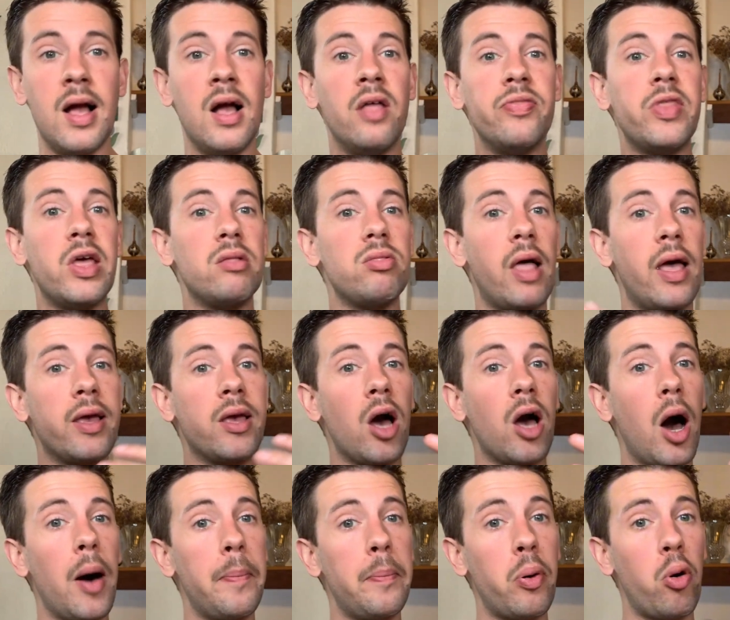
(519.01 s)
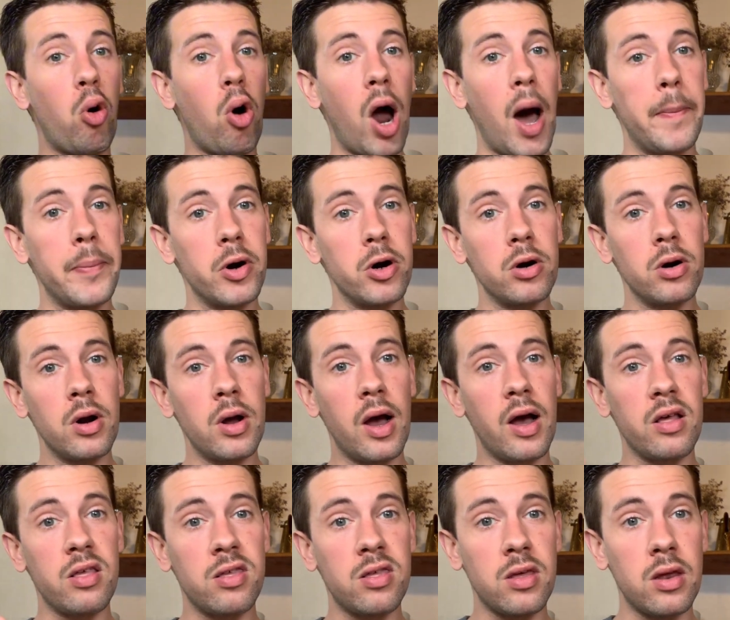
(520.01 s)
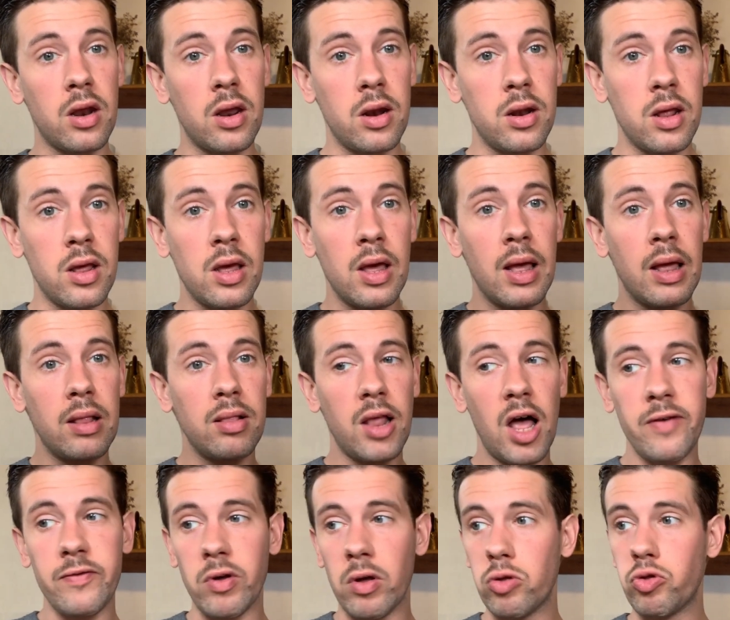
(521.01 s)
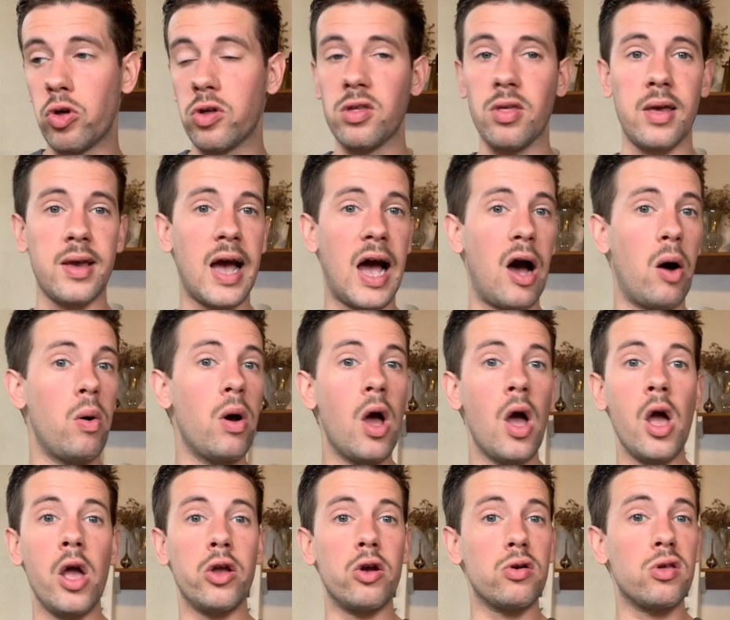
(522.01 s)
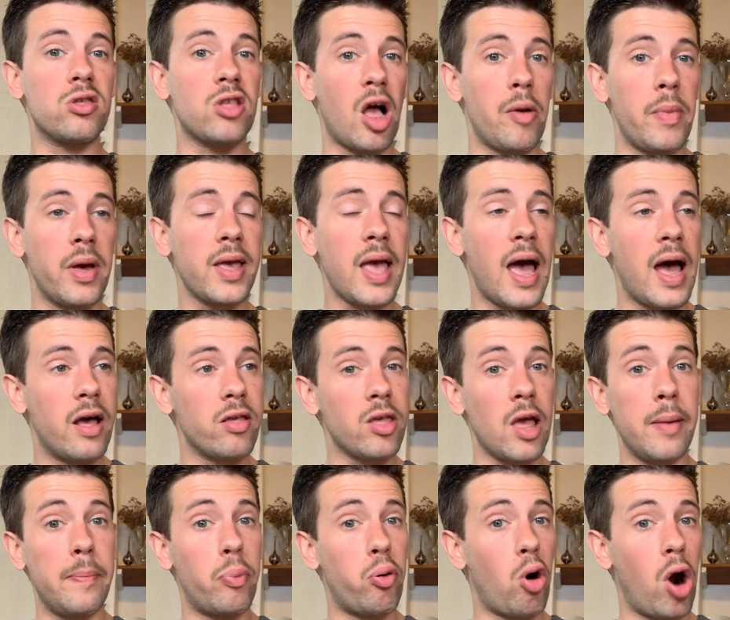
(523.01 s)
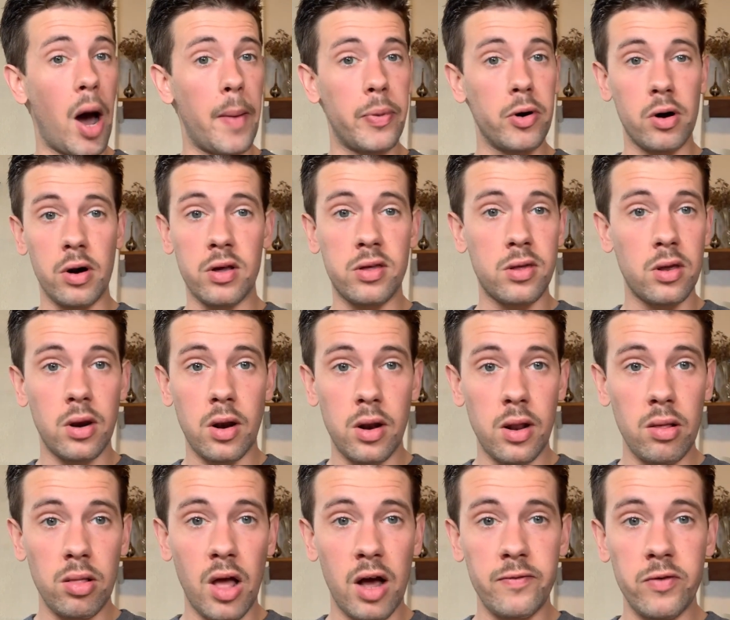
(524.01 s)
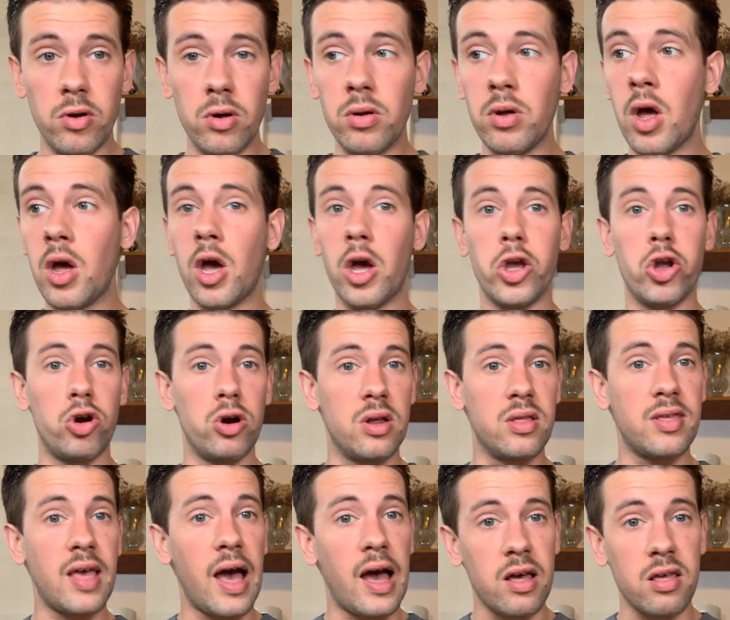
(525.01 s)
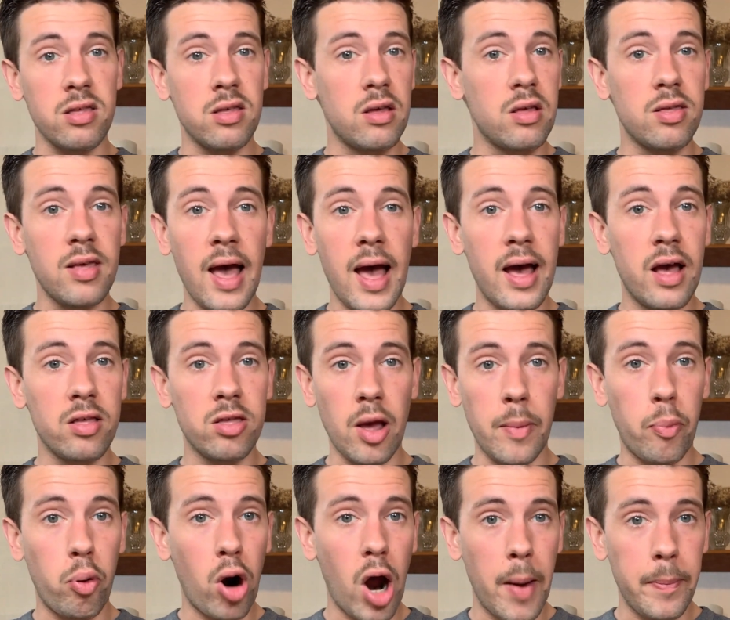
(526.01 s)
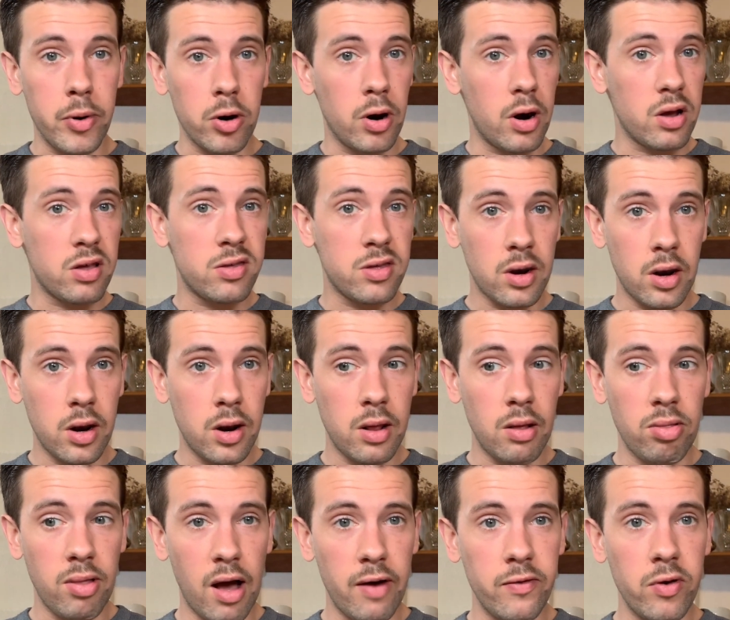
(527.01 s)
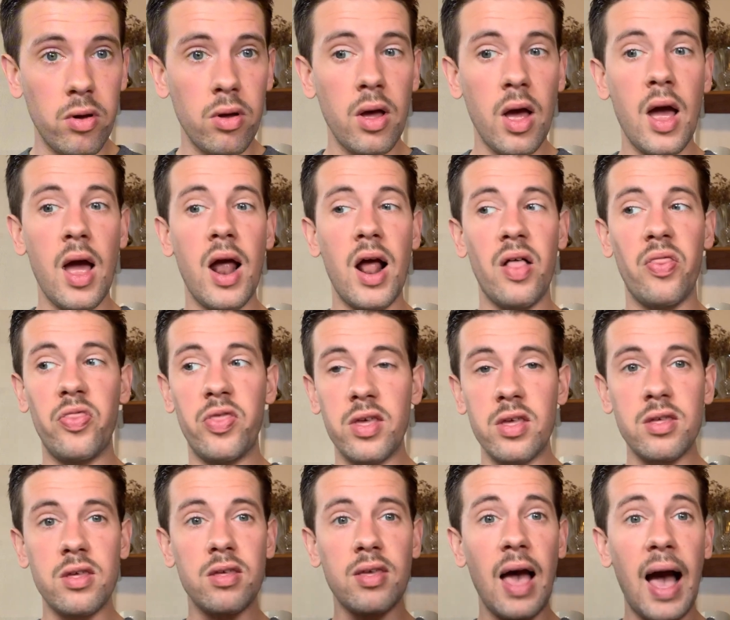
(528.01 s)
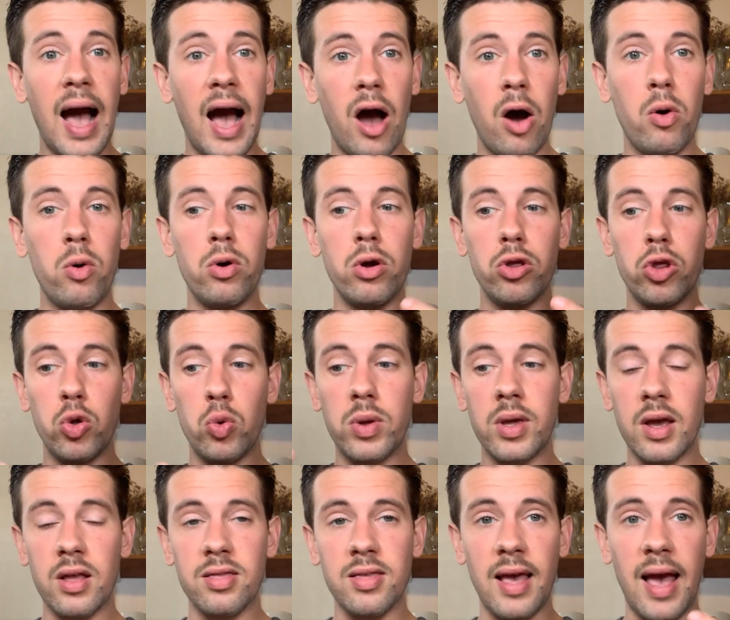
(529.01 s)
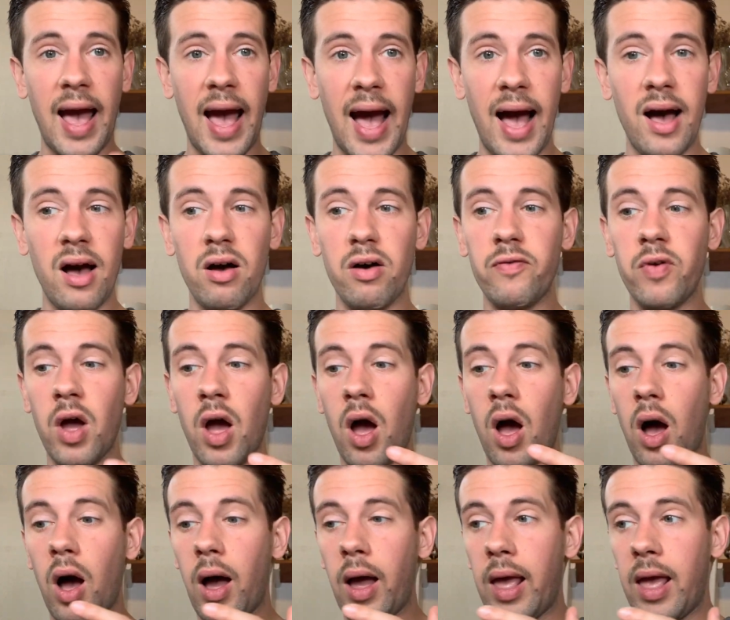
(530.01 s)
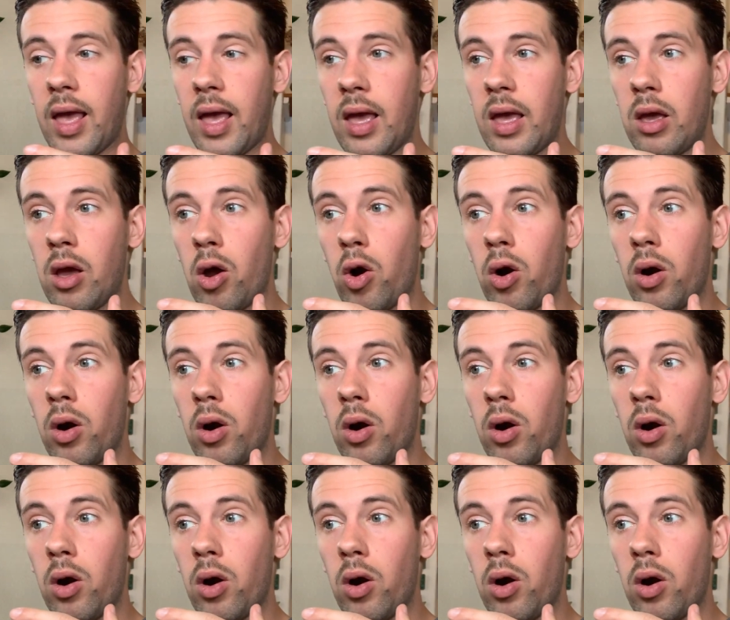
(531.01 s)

They like a proper acidity level, just like how your stomach has a proper acidity level, your intestines has a proper acidity level. This is how you get to have a